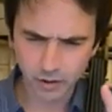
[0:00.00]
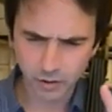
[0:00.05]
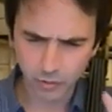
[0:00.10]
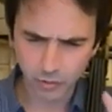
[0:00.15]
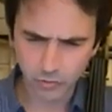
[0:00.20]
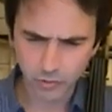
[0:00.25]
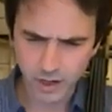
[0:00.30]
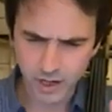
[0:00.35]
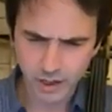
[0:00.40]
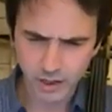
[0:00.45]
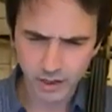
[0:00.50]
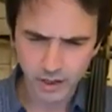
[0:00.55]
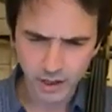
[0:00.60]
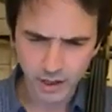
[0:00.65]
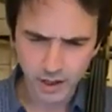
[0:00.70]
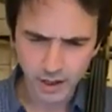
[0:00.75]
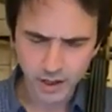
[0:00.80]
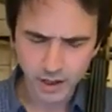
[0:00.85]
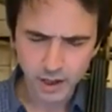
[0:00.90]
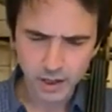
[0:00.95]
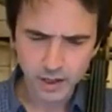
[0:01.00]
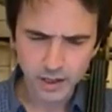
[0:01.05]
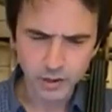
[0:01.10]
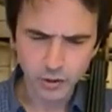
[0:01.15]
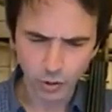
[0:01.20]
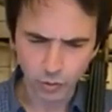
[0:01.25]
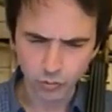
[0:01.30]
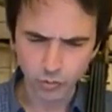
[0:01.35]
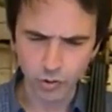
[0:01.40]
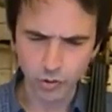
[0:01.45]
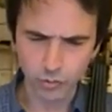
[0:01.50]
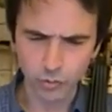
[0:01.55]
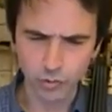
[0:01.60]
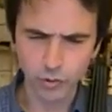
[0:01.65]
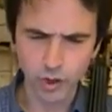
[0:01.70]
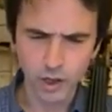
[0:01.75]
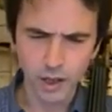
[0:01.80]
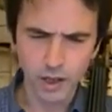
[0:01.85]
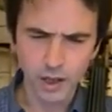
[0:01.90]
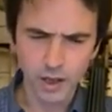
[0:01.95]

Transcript: three in a row.